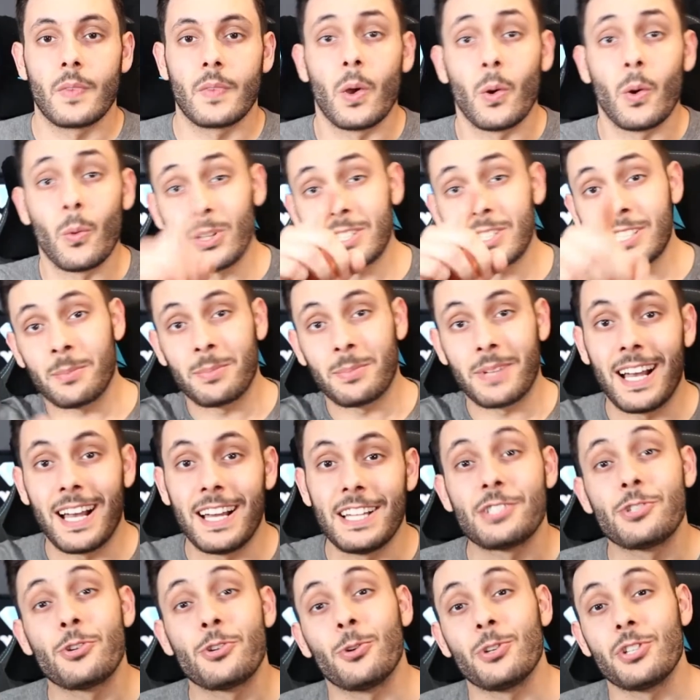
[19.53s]
What's up, guys?
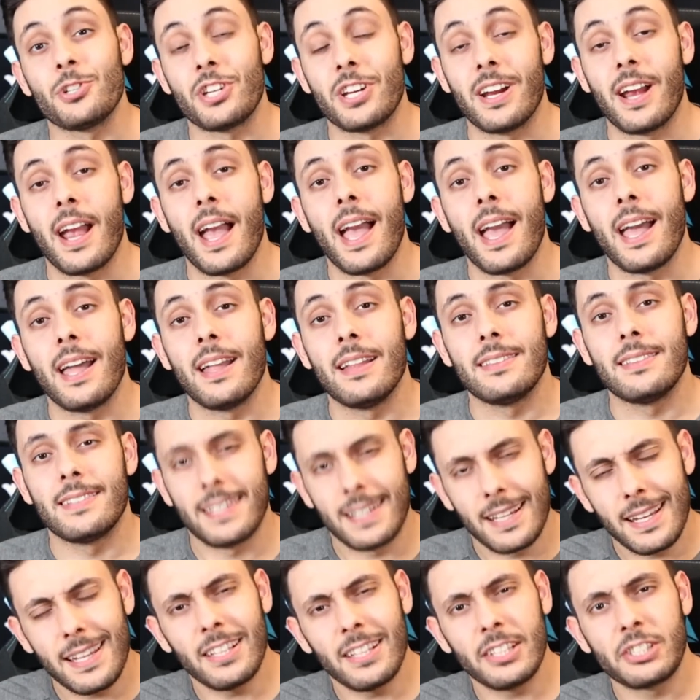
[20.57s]
George here, and today
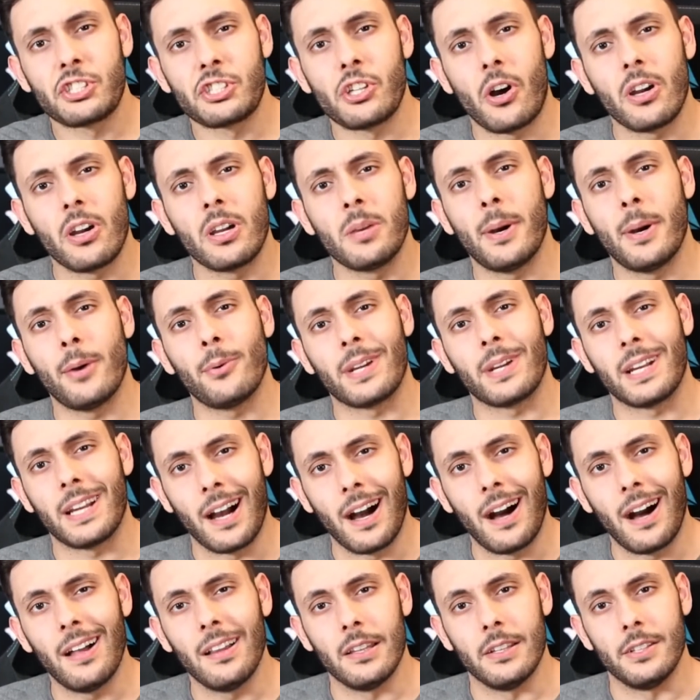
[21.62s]
let's talk about
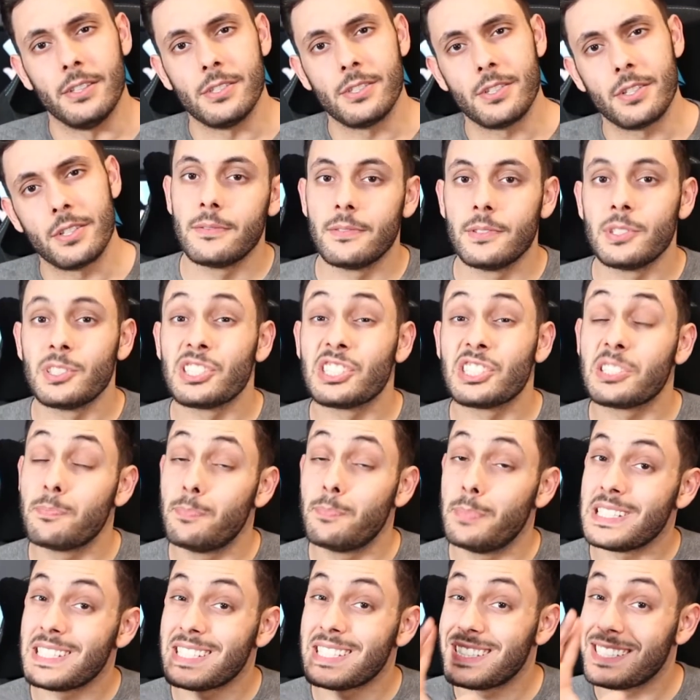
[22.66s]
college.
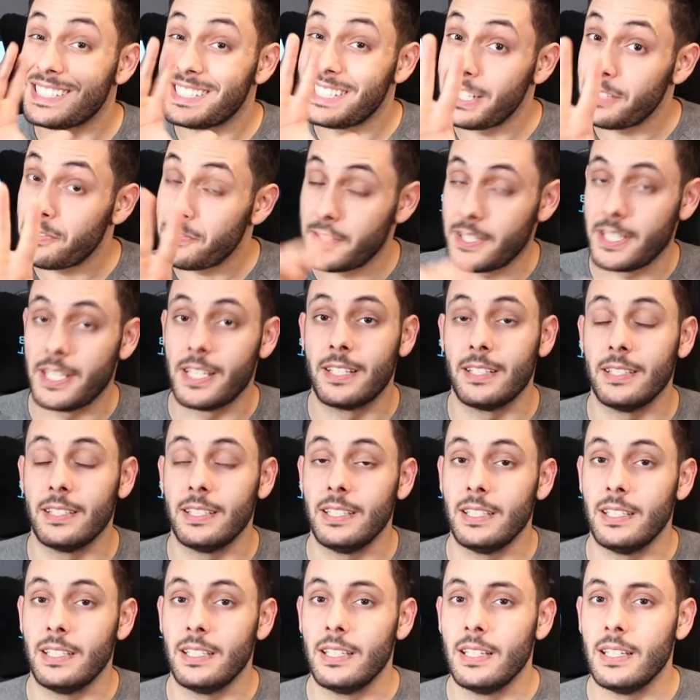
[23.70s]
Specifically,
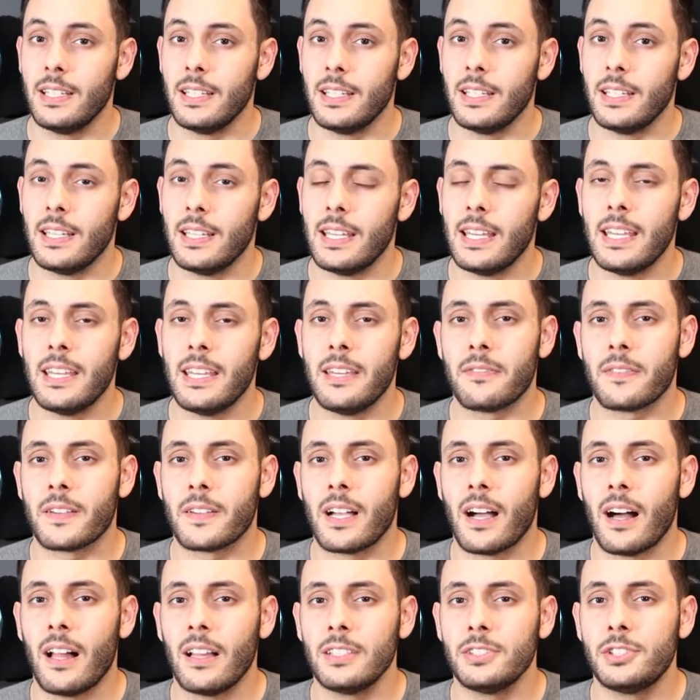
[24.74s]
if
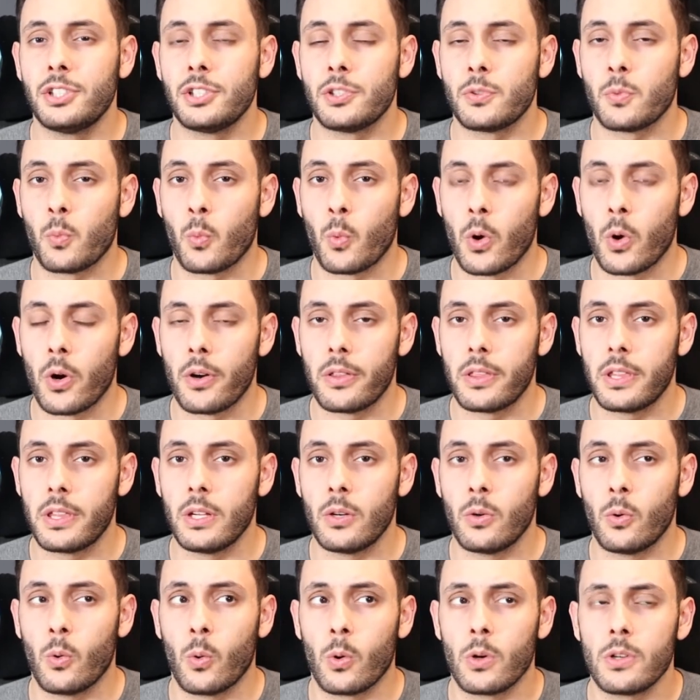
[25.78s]
college is worth it
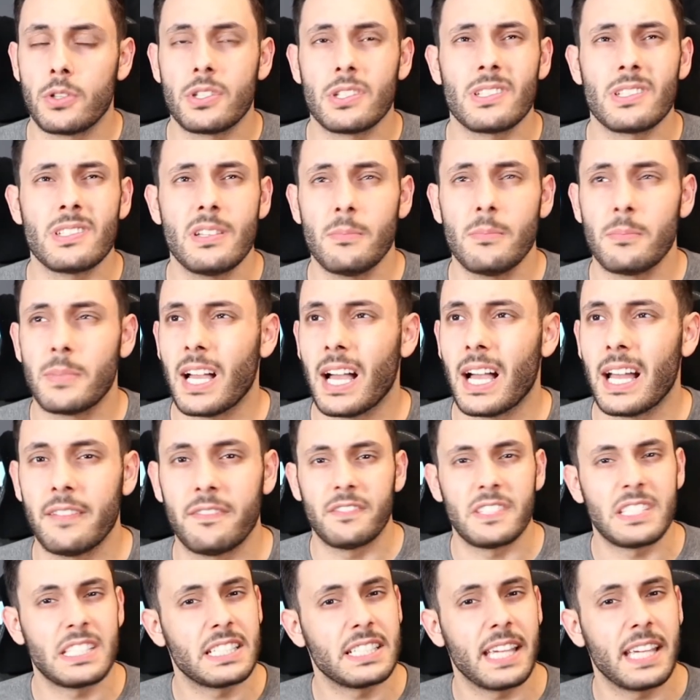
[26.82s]
or just some kind of
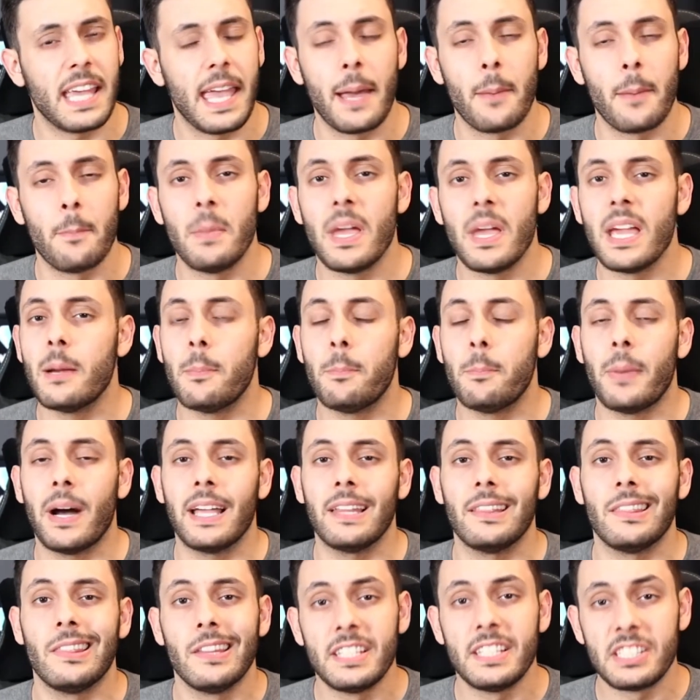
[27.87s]
scam made up by
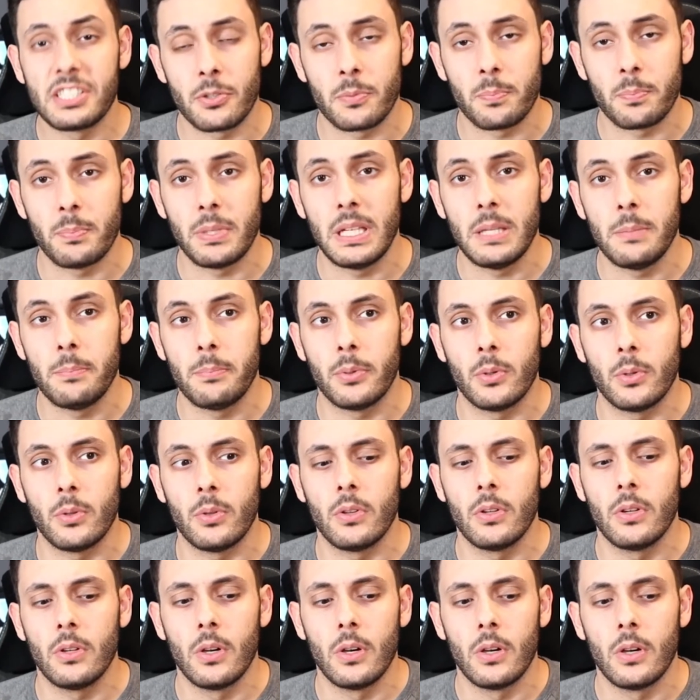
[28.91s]
lizard people
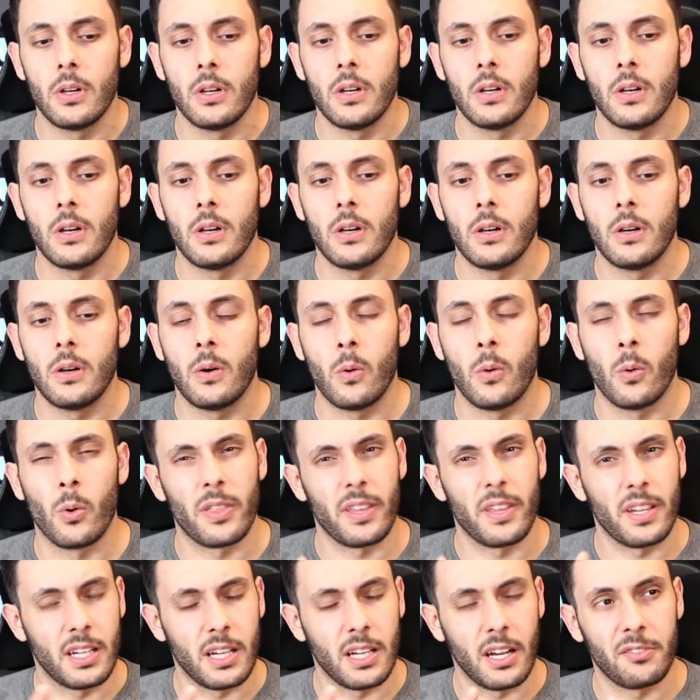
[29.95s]
or the
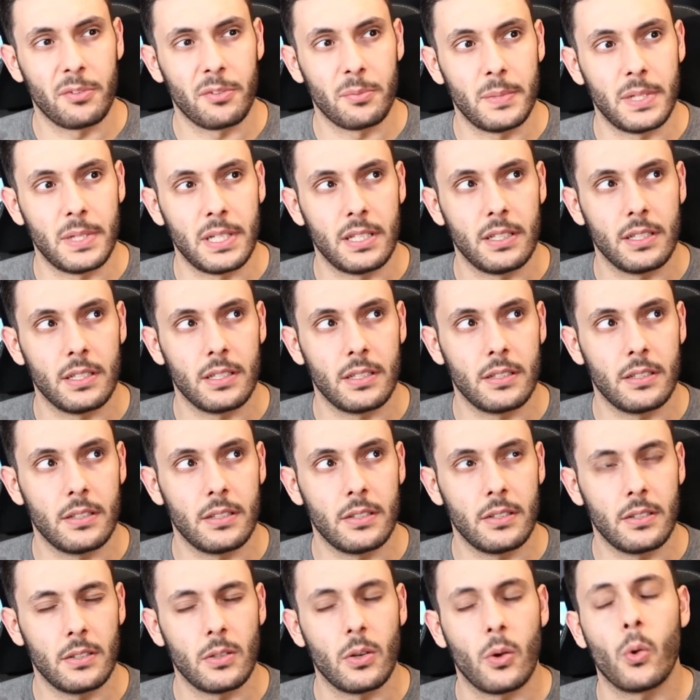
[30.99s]
government
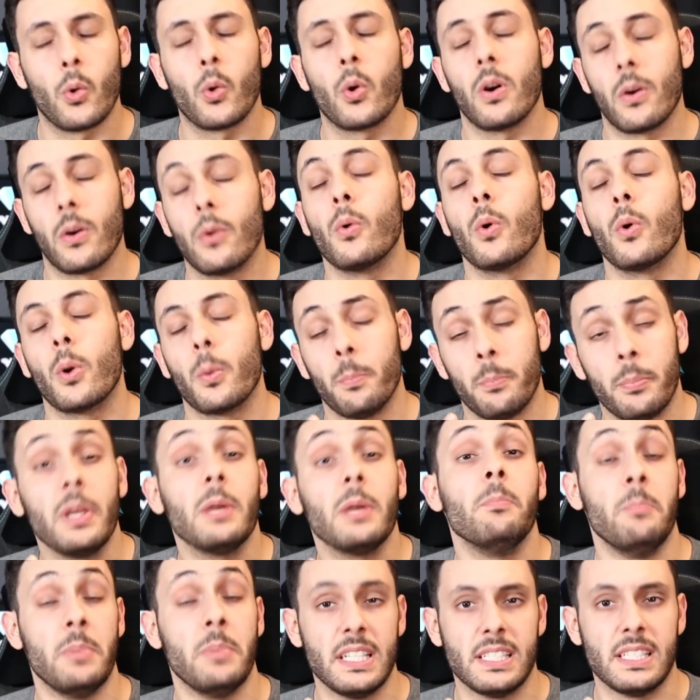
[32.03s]
or big
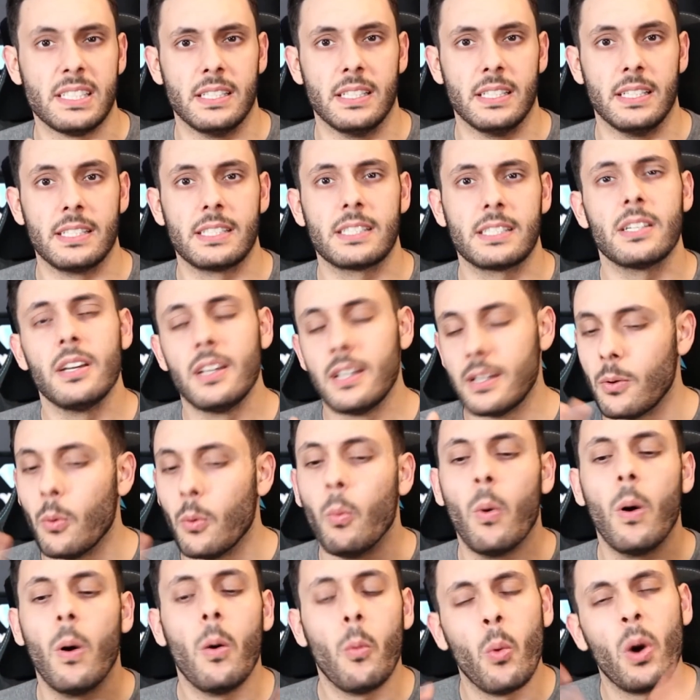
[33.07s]
business.
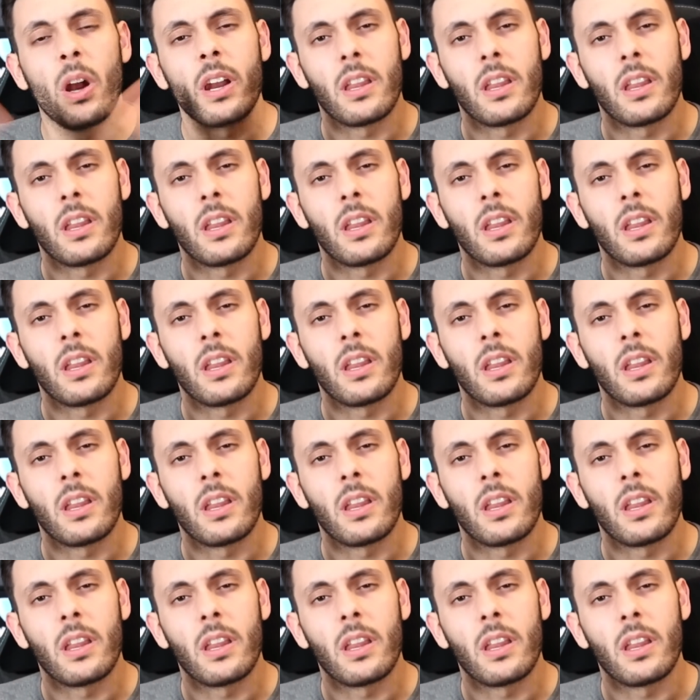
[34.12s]
One of